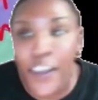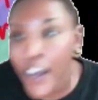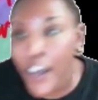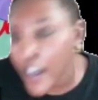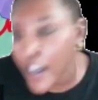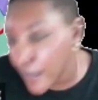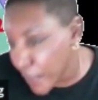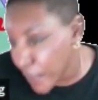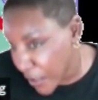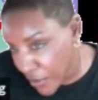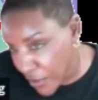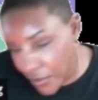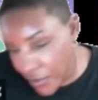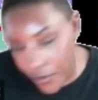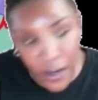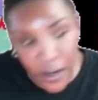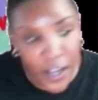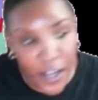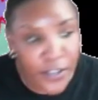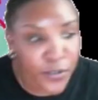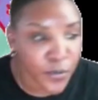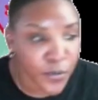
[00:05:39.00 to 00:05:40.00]
And they got to make
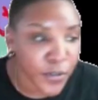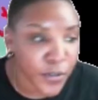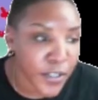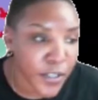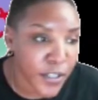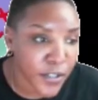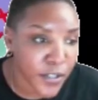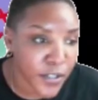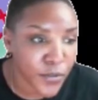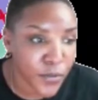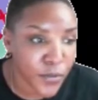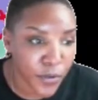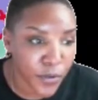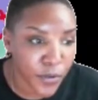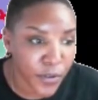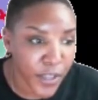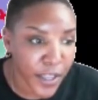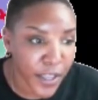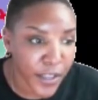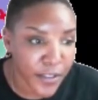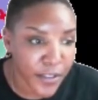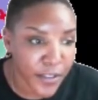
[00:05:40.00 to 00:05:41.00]
sure their high school kid is
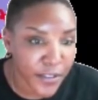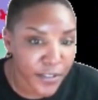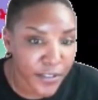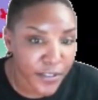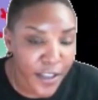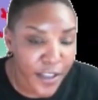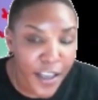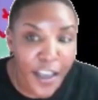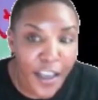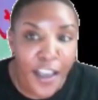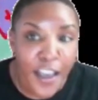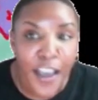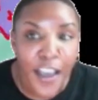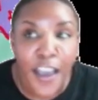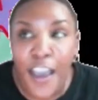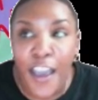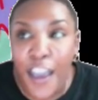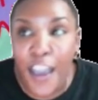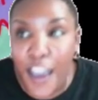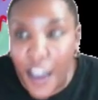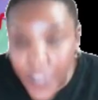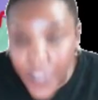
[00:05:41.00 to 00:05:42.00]
doing okay.
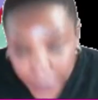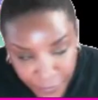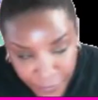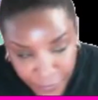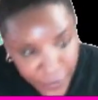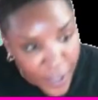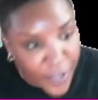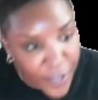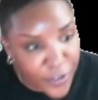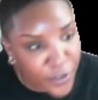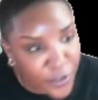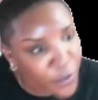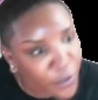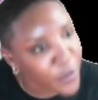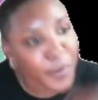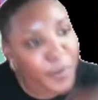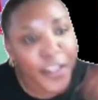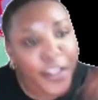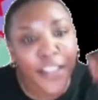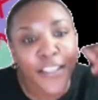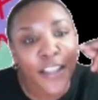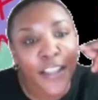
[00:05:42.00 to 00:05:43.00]
And they've got, you
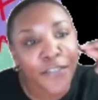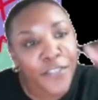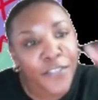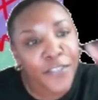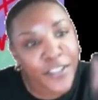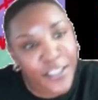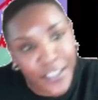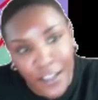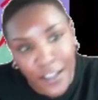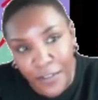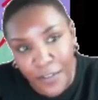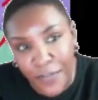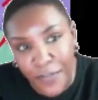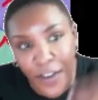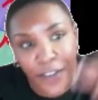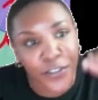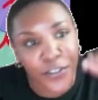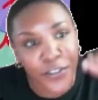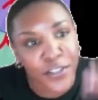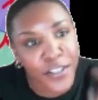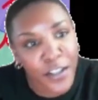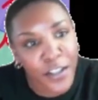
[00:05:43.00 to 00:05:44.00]
know what I mean? Like they've stuff
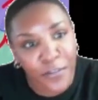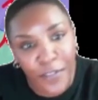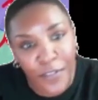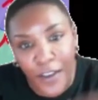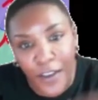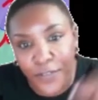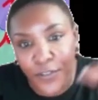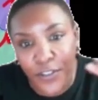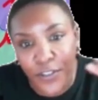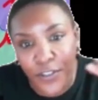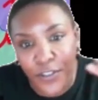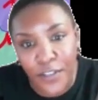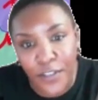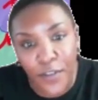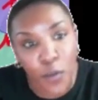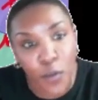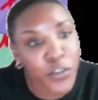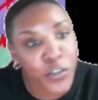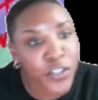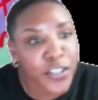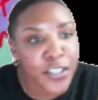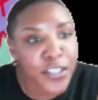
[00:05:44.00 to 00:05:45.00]
after stuff after
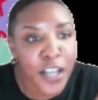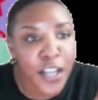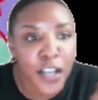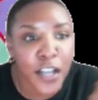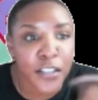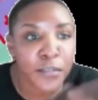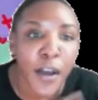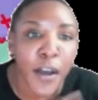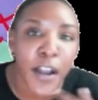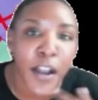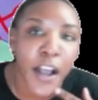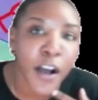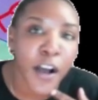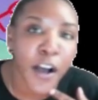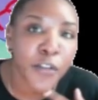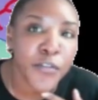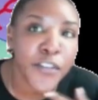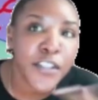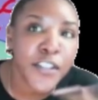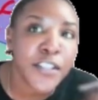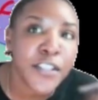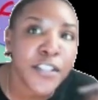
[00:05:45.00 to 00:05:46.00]
stuff. And we just talked about
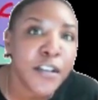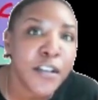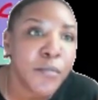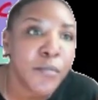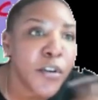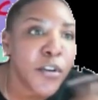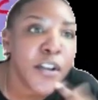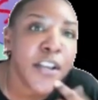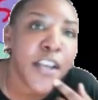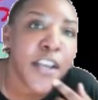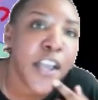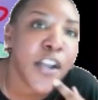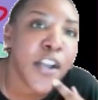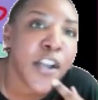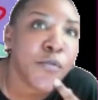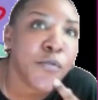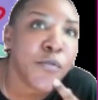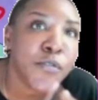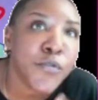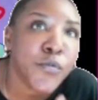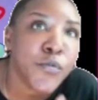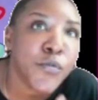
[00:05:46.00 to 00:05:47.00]
how this summer in
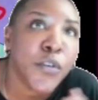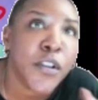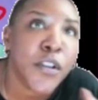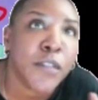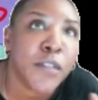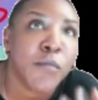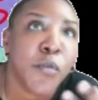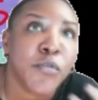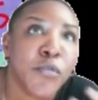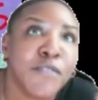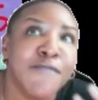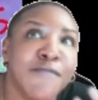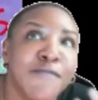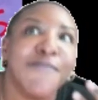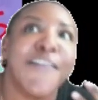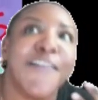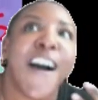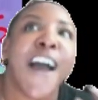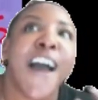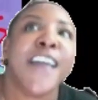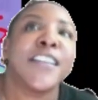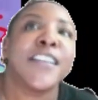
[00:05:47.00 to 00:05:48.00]
Anchorage is one of the most
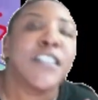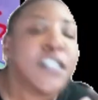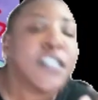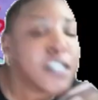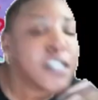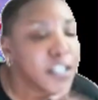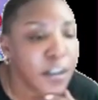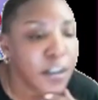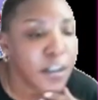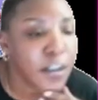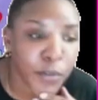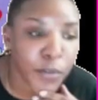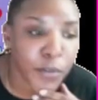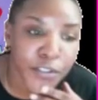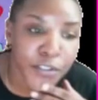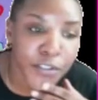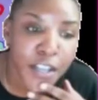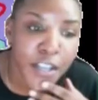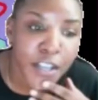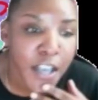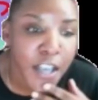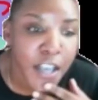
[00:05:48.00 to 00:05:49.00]
violent
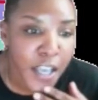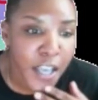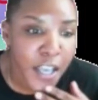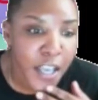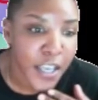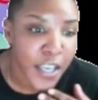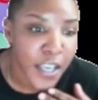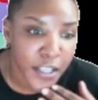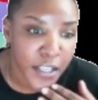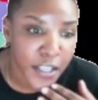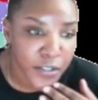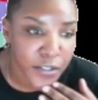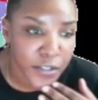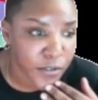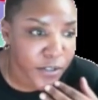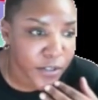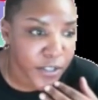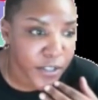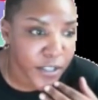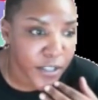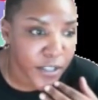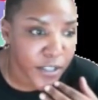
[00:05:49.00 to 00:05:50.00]
summers in
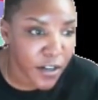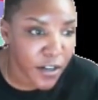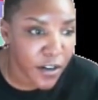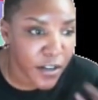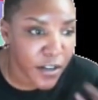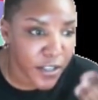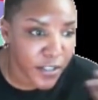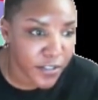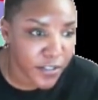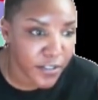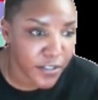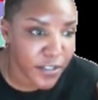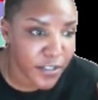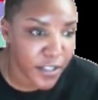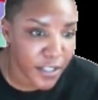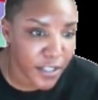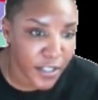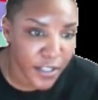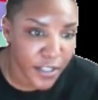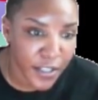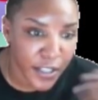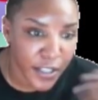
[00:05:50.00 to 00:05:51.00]
history,
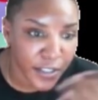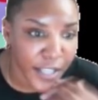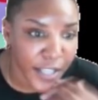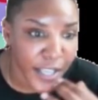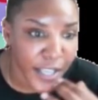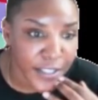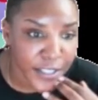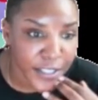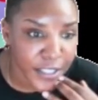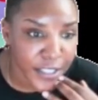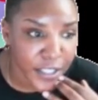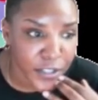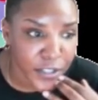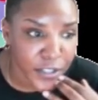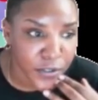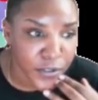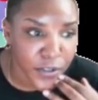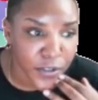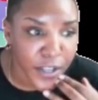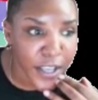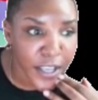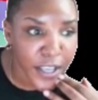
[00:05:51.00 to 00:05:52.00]
in Alaskan
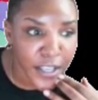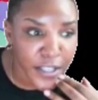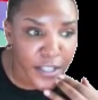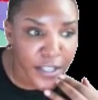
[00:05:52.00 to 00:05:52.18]
history.